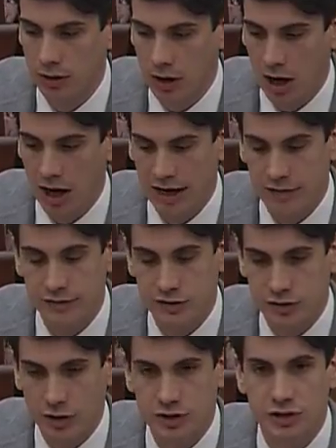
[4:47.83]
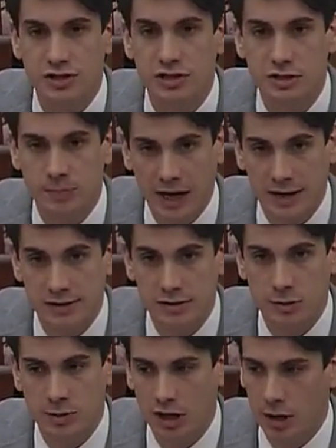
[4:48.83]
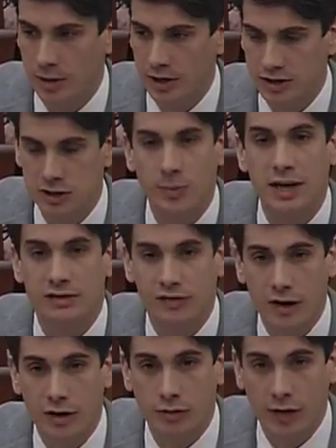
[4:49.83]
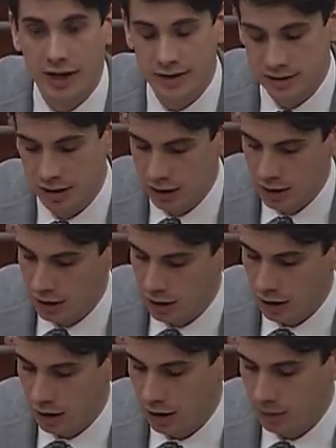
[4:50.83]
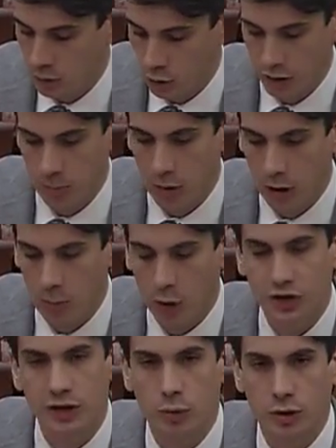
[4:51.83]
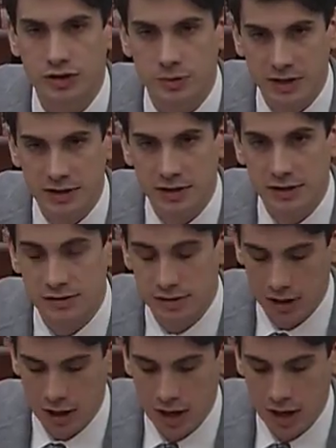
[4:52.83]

infrastructures in space to become a spacefaring race or a multi-world species,